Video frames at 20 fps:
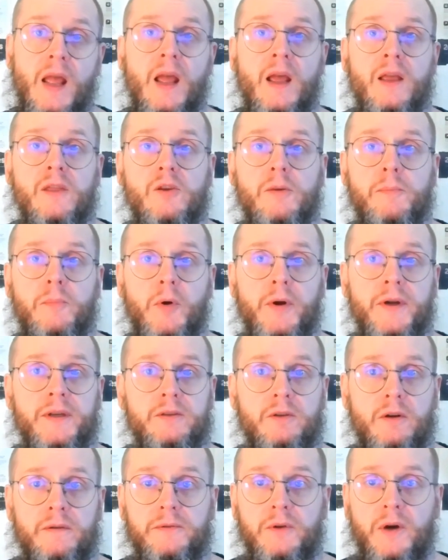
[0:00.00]
The point
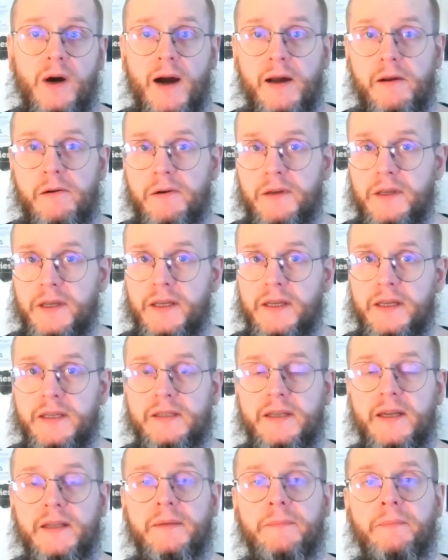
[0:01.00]
of the hierarchy is
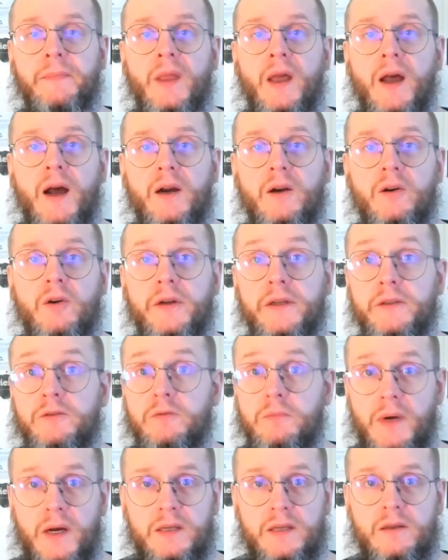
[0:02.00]
that, according to
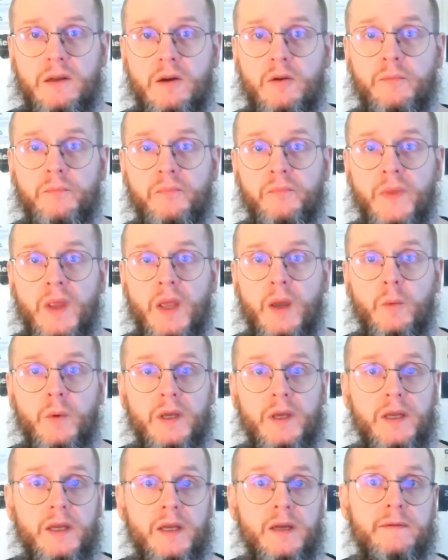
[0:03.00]
Maslow,
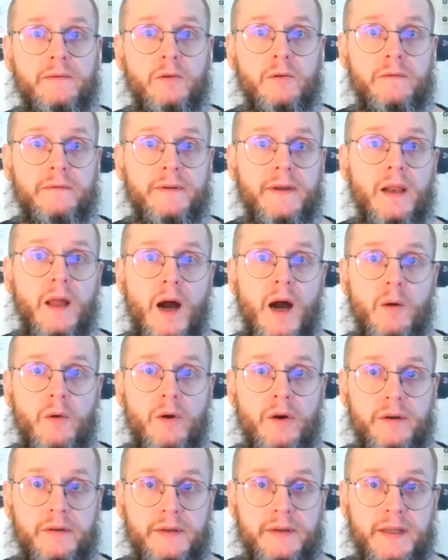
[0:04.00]
we fulfill
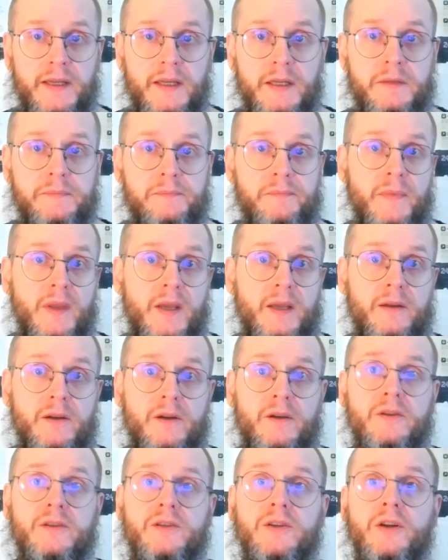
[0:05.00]
our needs in
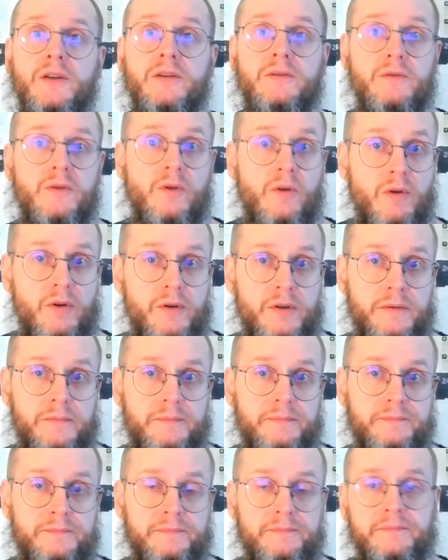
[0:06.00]
a certain order.
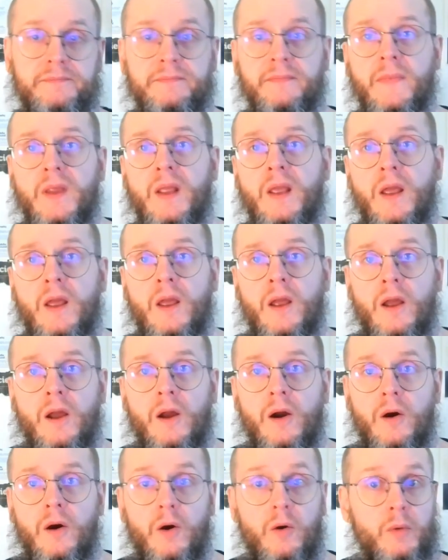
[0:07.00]

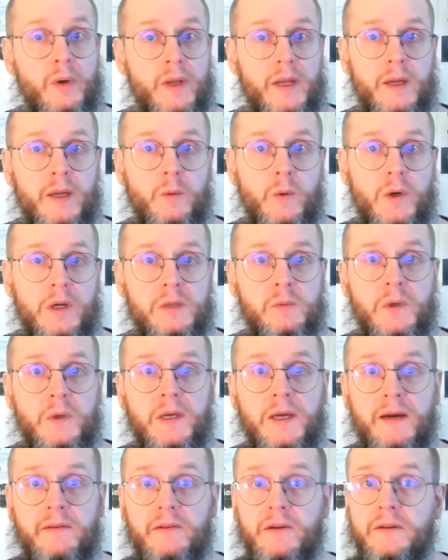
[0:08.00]
Only once we
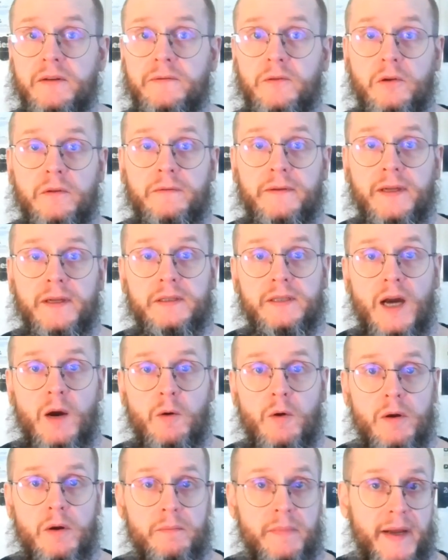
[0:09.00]
have fulfilled
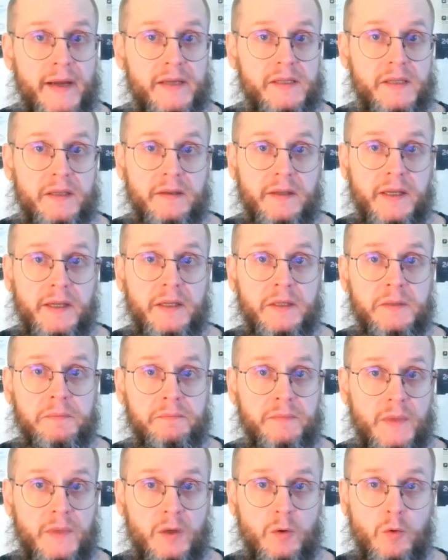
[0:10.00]
our basic needs
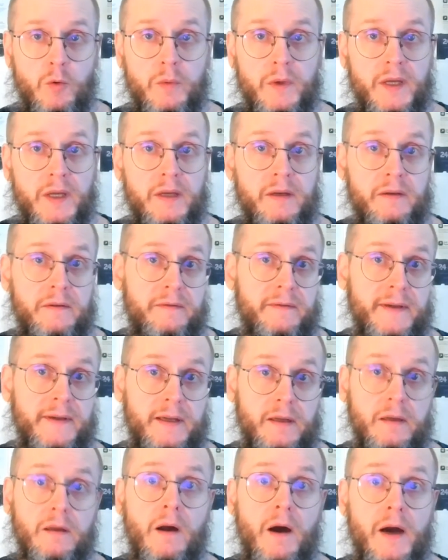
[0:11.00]
do we
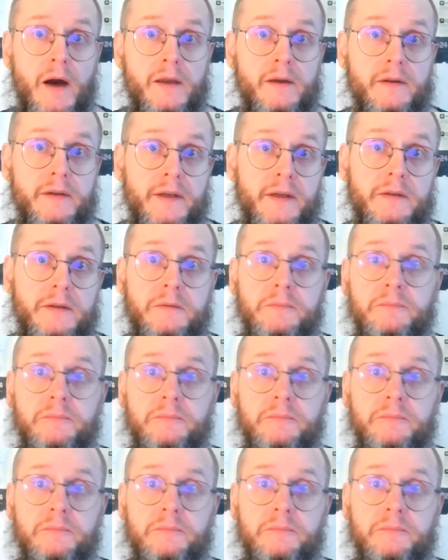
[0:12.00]
feel higher needs.